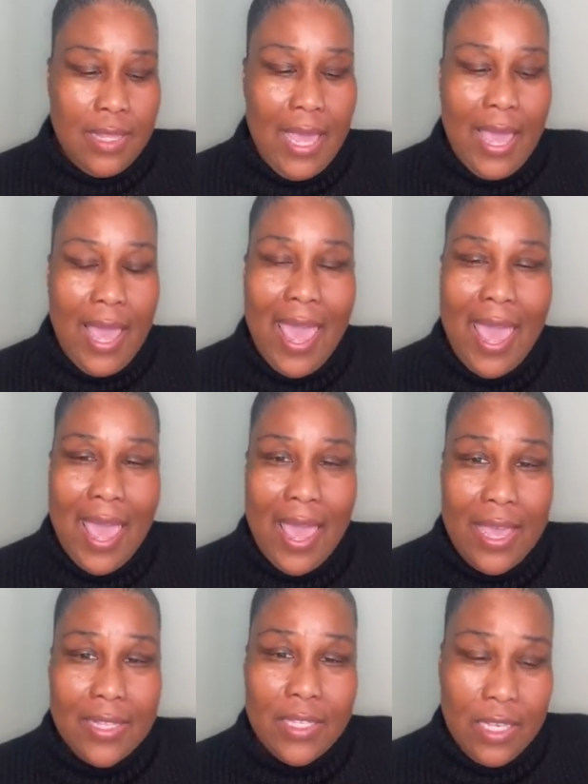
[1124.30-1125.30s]

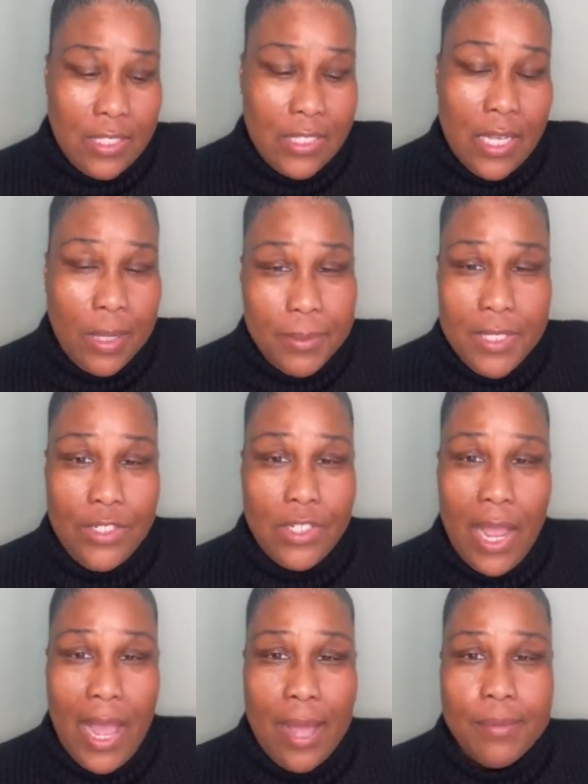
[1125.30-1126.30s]
and accepting
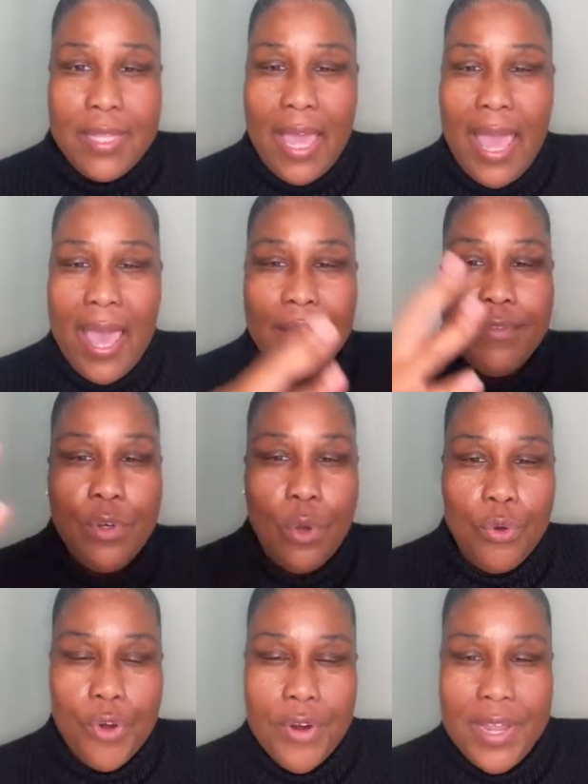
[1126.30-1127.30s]
jobs that have
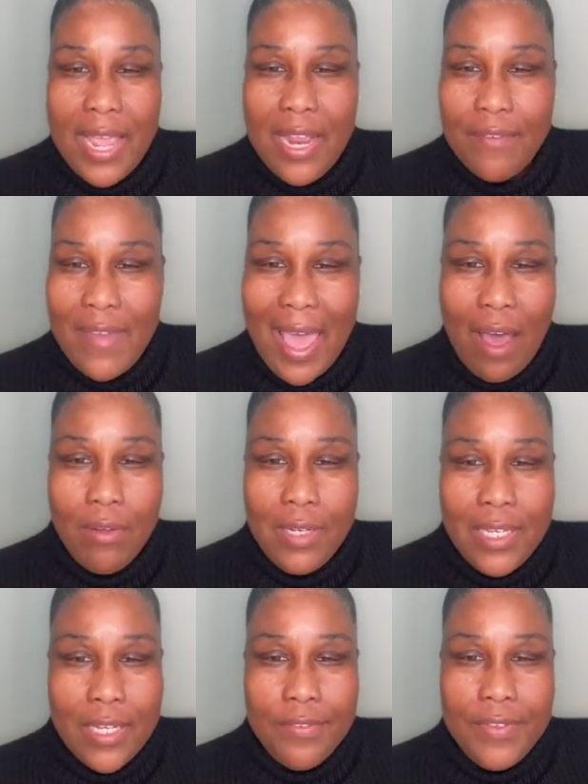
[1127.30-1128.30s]
no creative
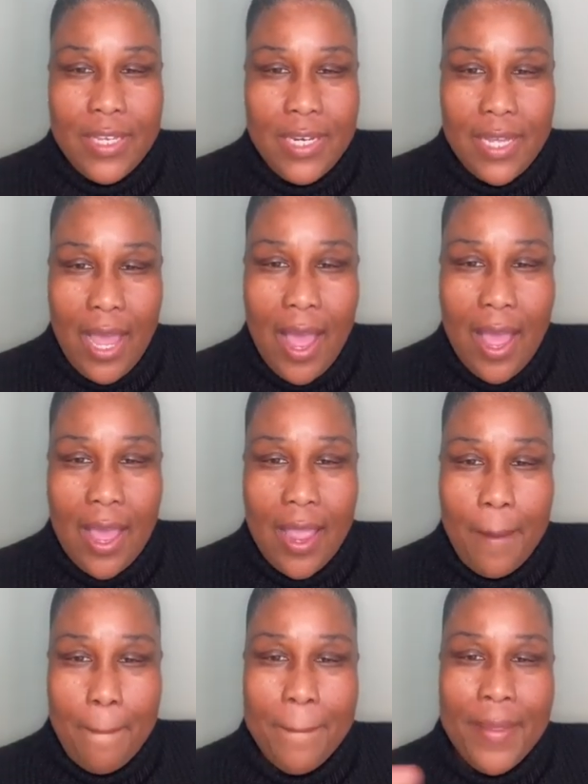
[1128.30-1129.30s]
outlet of any
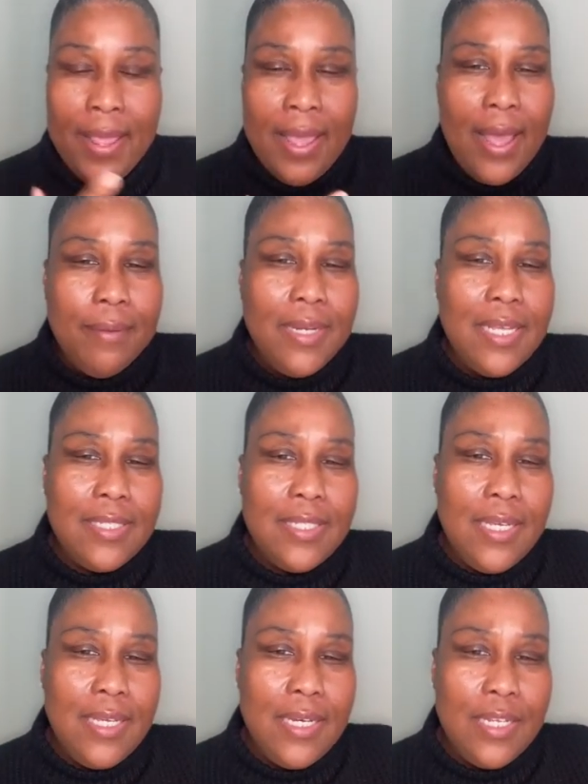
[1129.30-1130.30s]
kind. I'm not
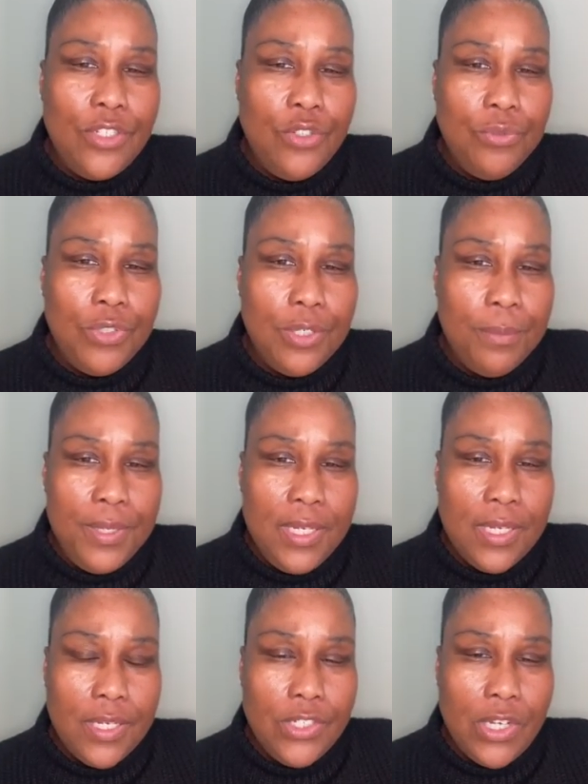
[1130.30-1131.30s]
saying that you should
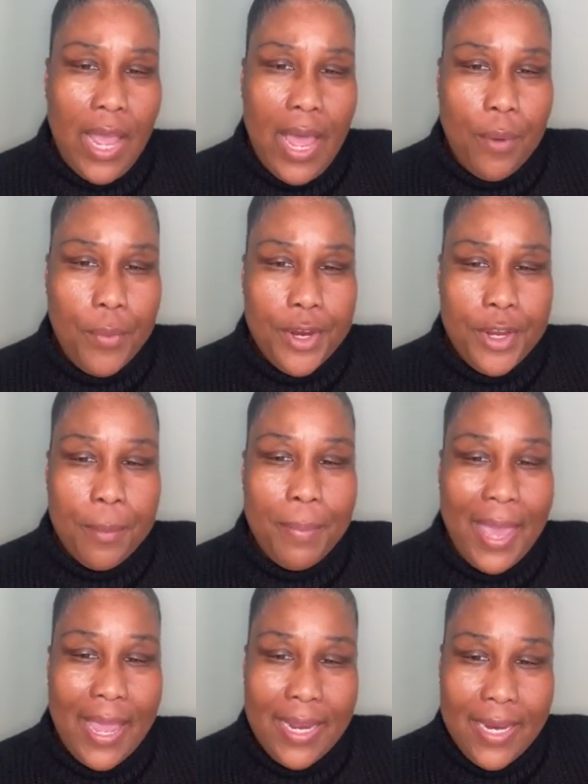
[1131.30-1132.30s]
be in a job where you're
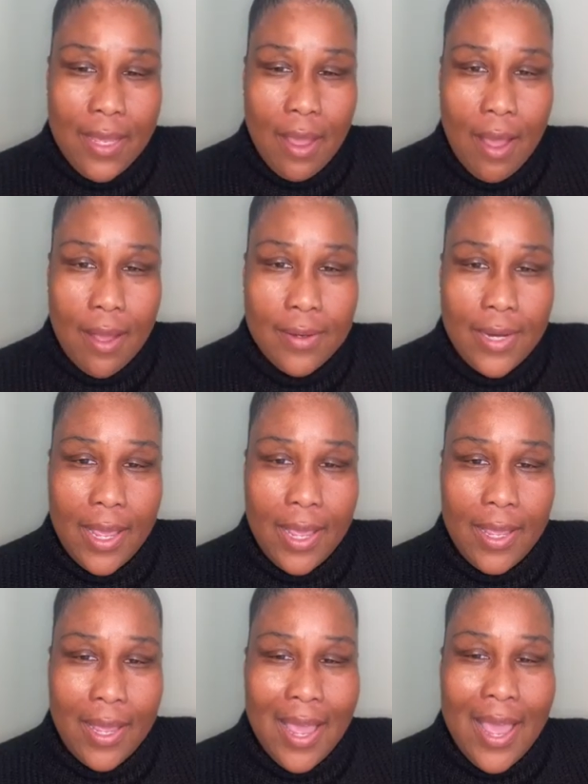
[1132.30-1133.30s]
painting all
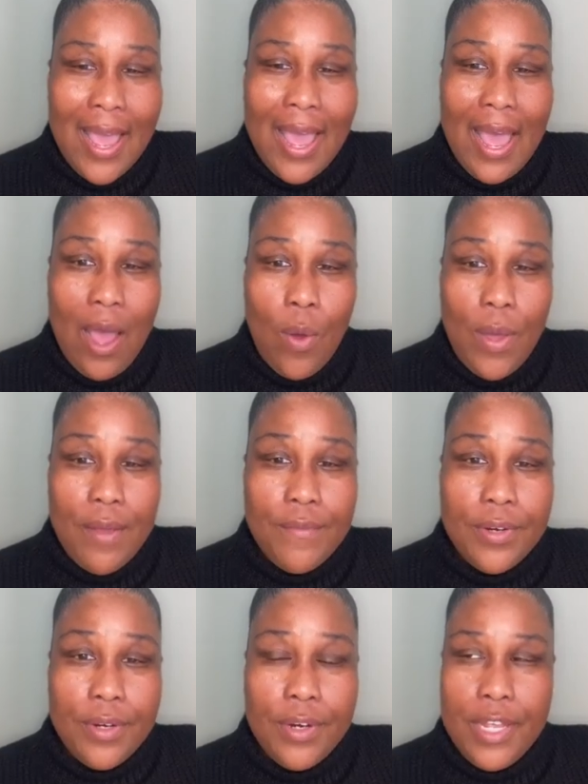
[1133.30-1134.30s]
day.
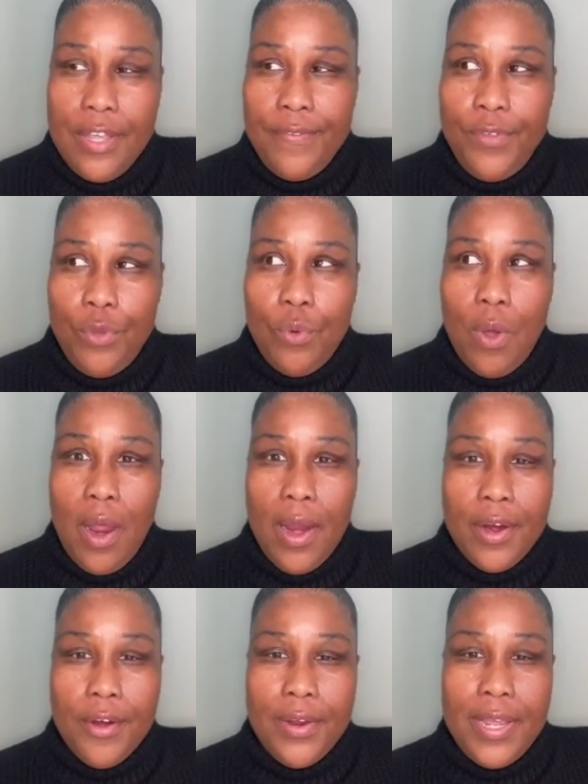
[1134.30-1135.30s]
However, if you
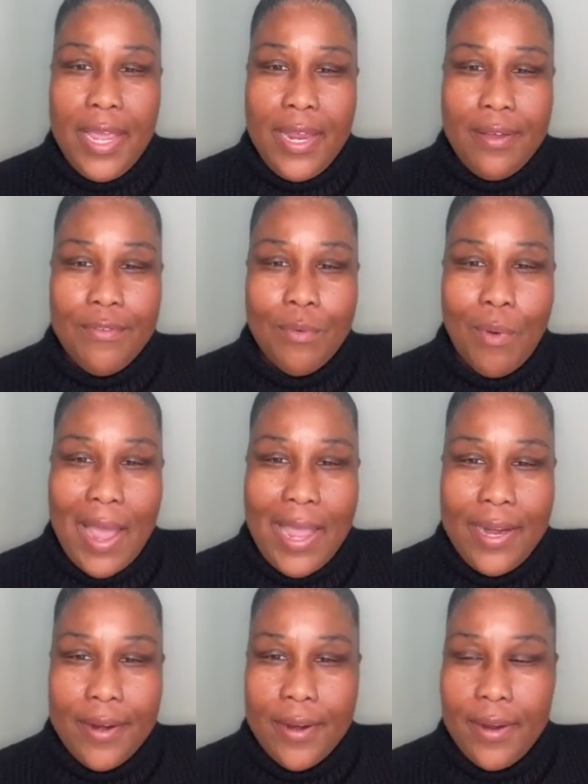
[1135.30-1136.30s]
are a creative
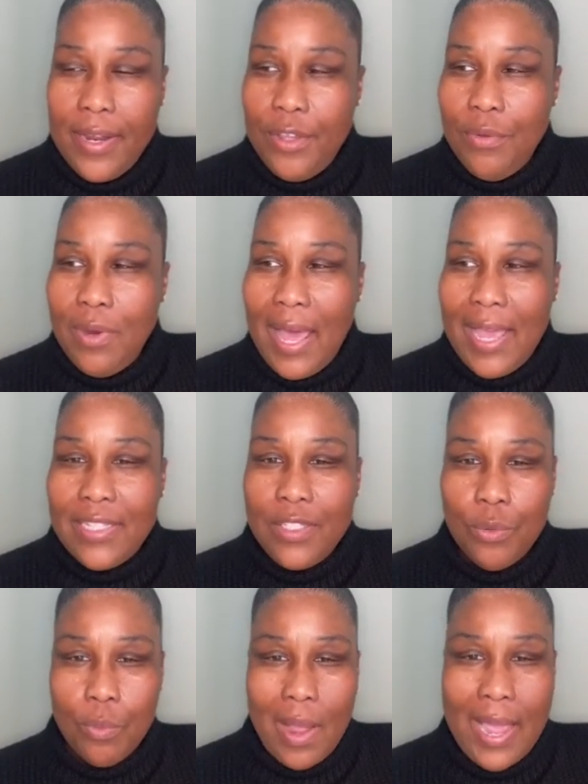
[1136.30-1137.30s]
writer and you like
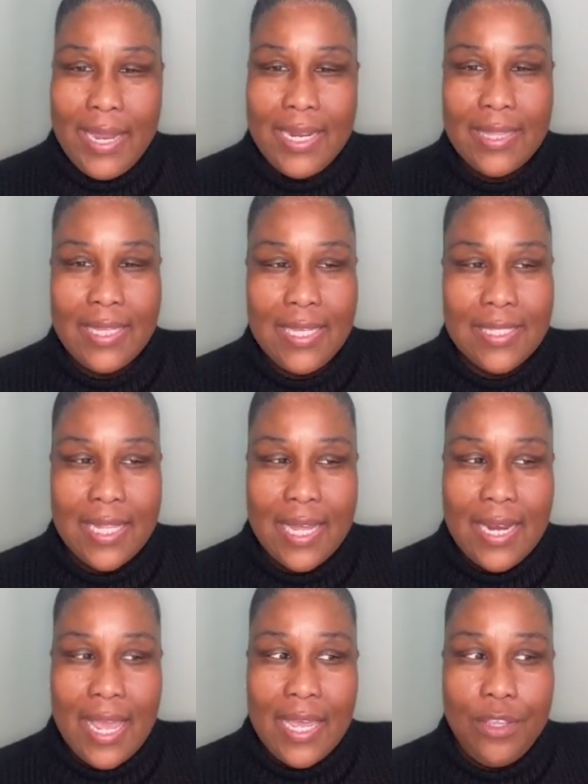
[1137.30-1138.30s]
to write and things
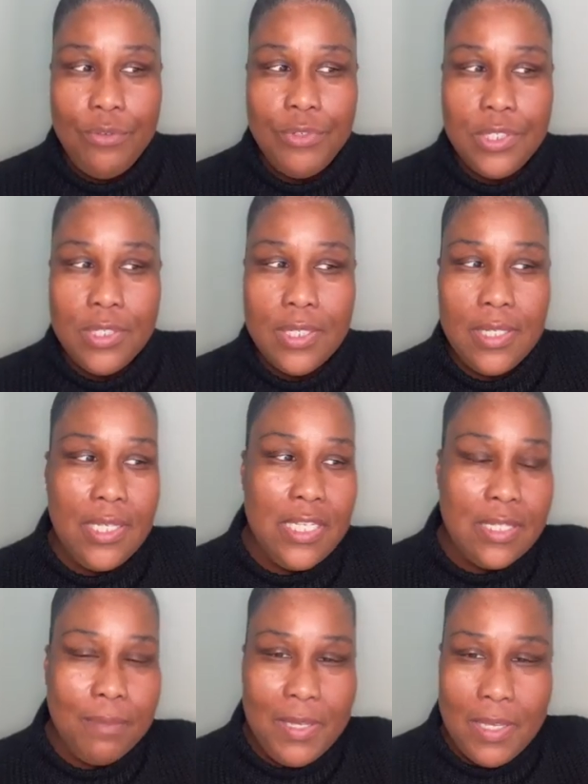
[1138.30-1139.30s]
like that, you should at
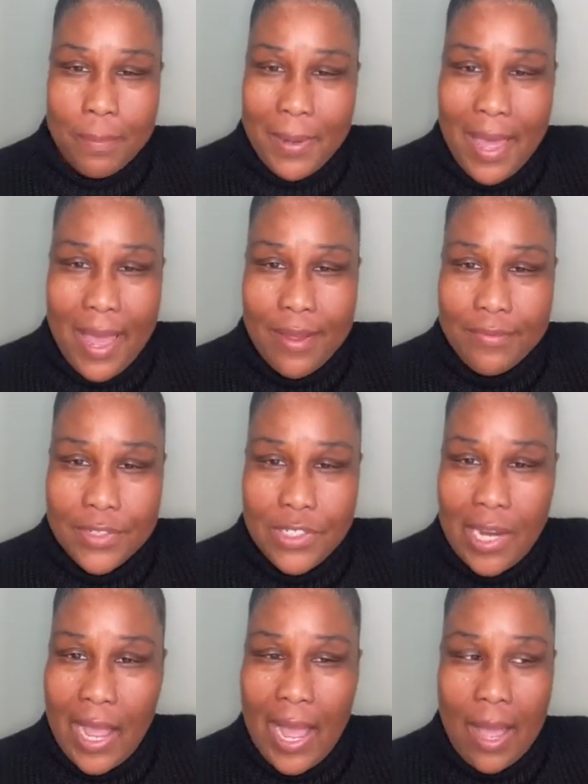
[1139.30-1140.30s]
least be applying for
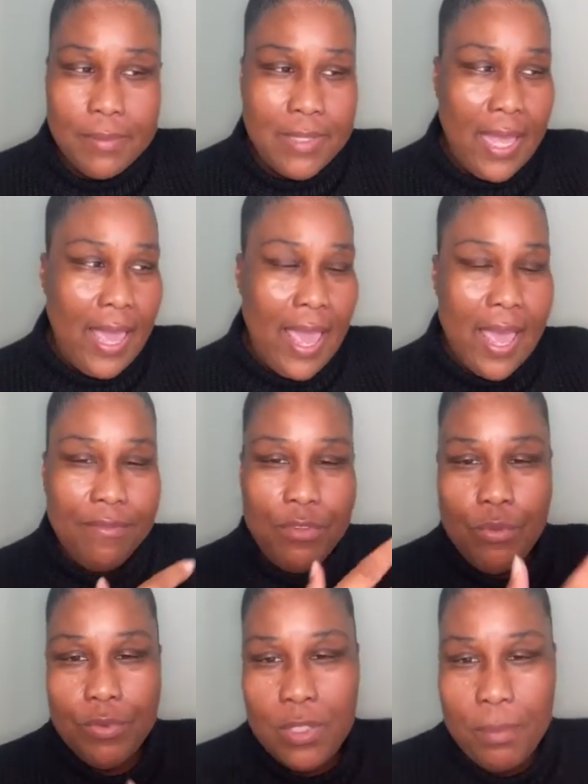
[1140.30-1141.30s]
jobs that
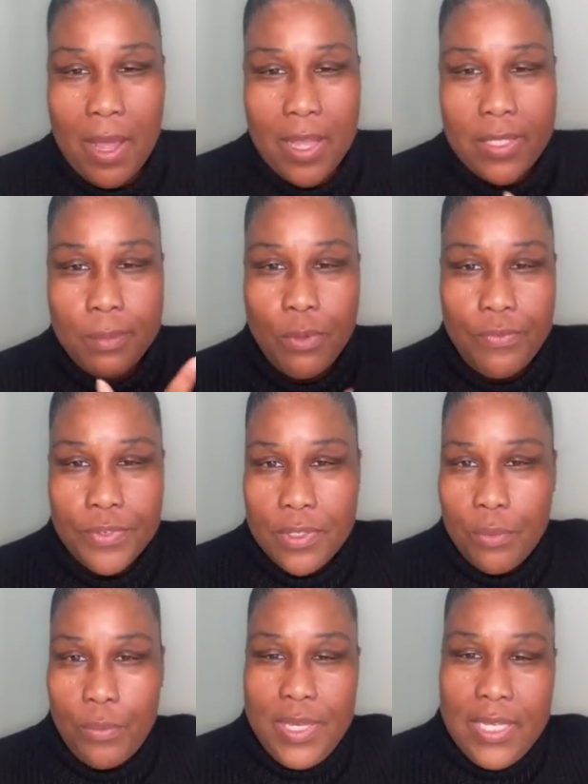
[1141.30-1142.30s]
have you responsible for
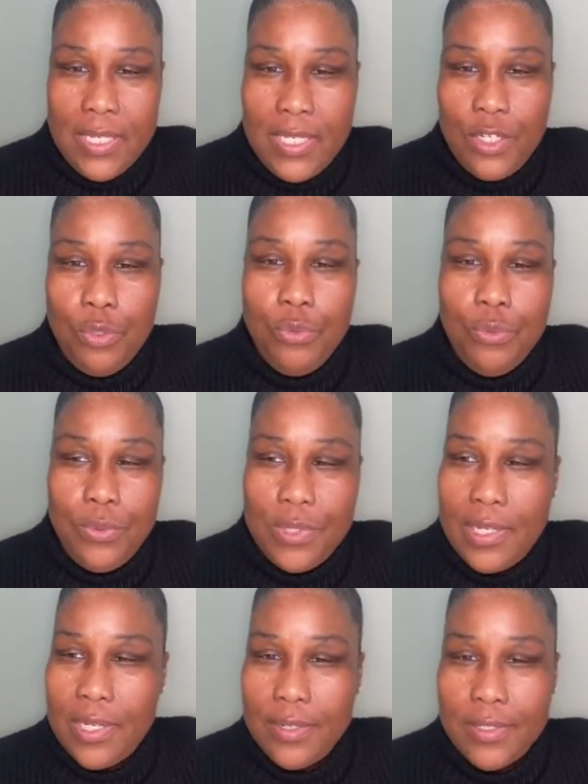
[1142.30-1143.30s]
the weekly
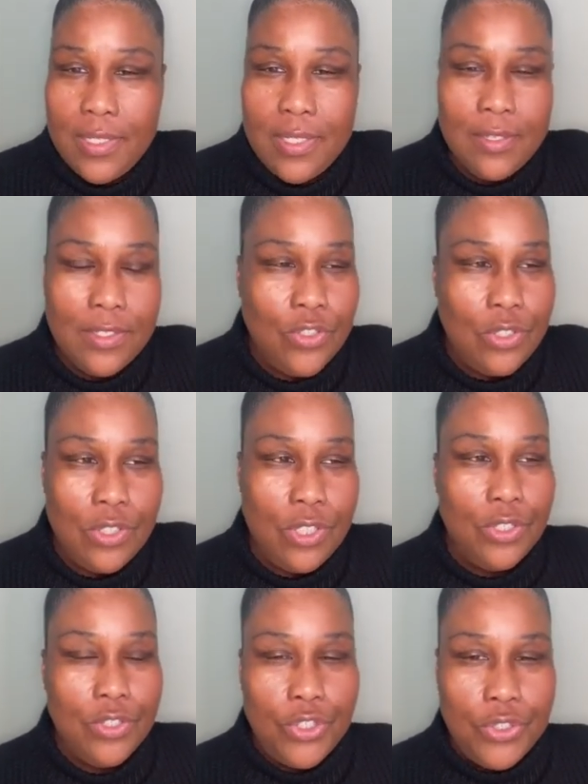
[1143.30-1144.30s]
newsletter
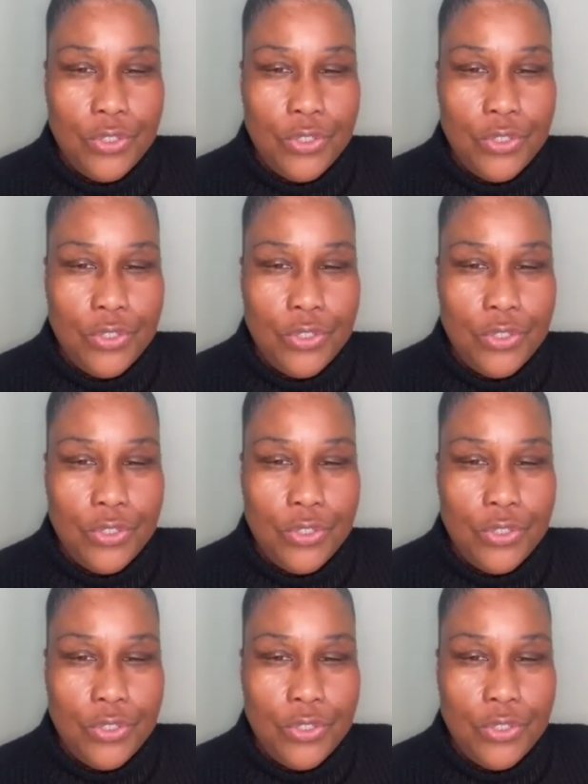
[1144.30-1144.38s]
to the